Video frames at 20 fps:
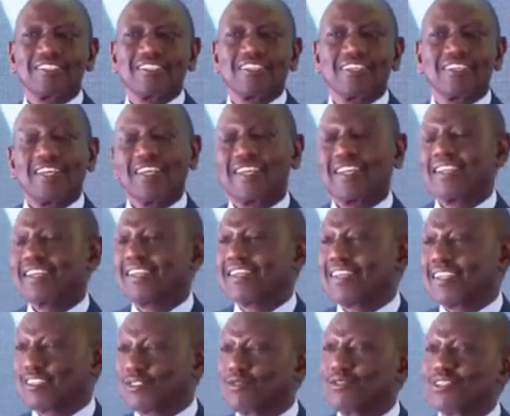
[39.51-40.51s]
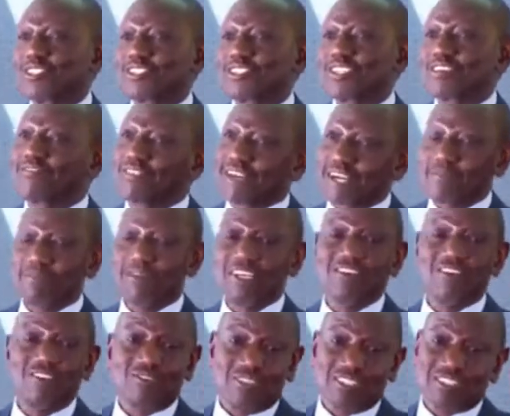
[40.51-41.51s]
And it was a
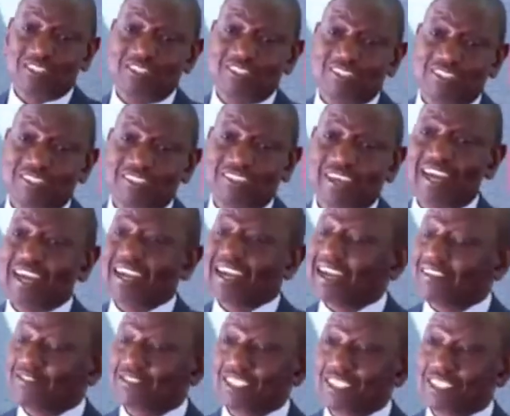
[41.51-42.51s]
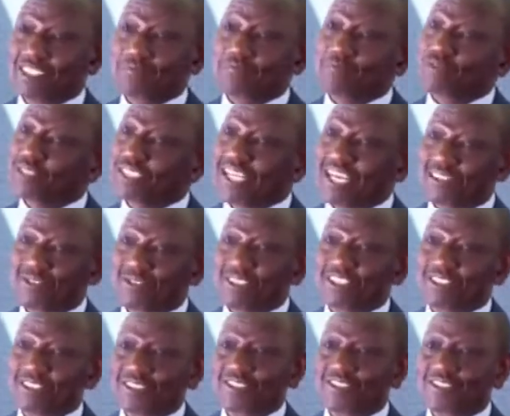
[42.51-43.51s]
fundamental question. I have since put that
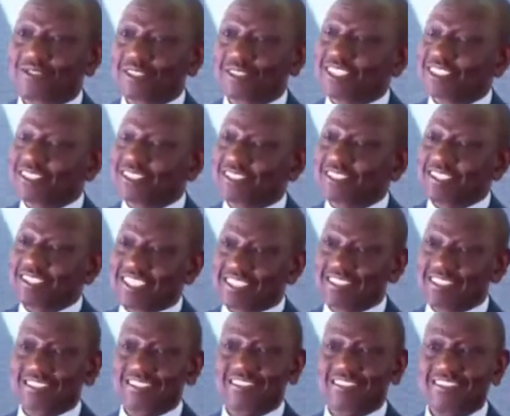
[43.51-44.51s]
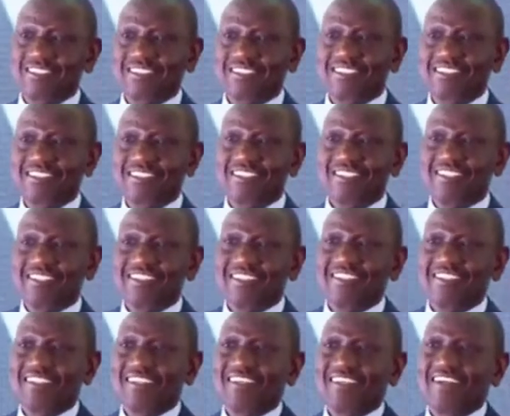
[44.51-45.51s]
question to the CS.
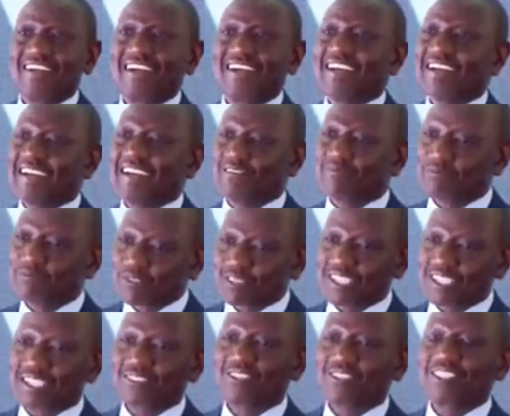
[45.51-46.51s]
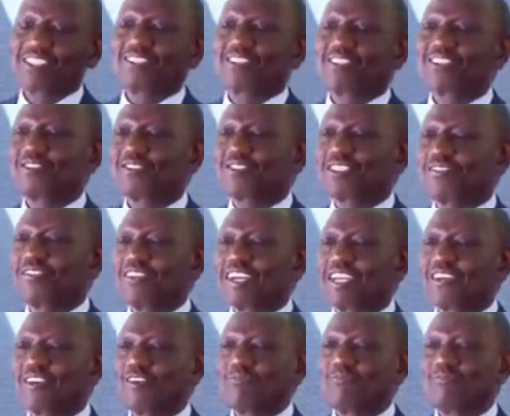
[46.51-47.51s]
I have put that question to
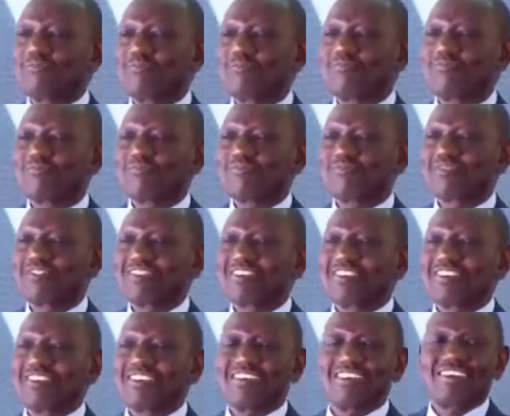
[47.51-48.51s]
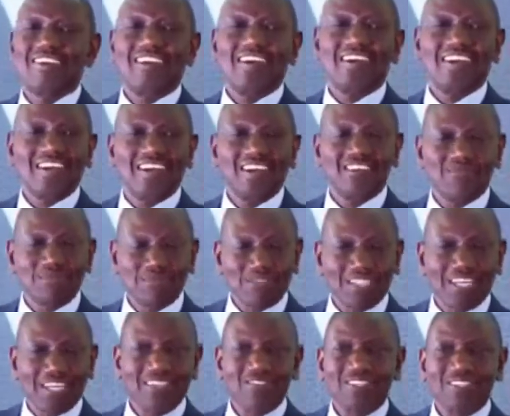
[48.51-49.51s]
Safaricom. I have put
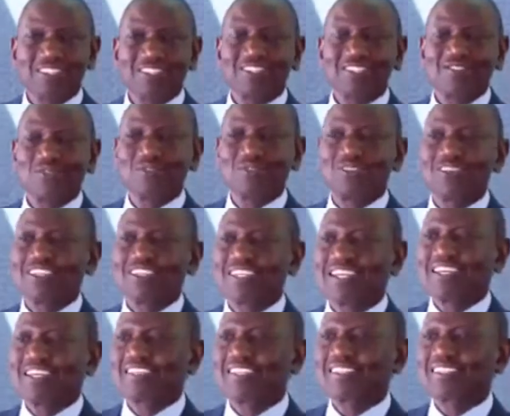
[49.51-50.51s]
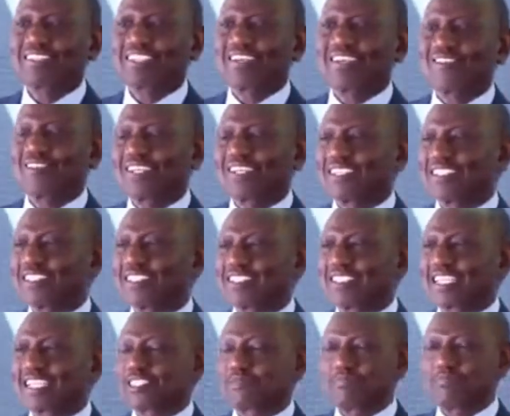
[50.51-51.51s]
that question to all the other stakeholders in
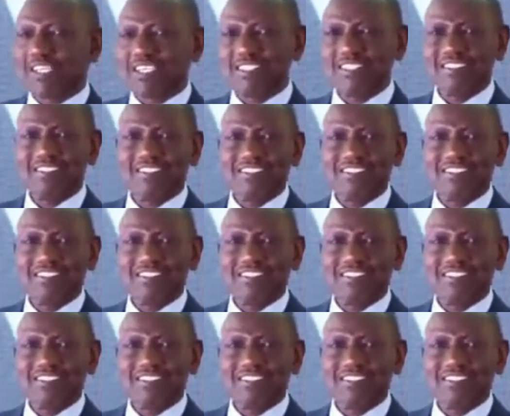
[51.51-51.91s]
that space,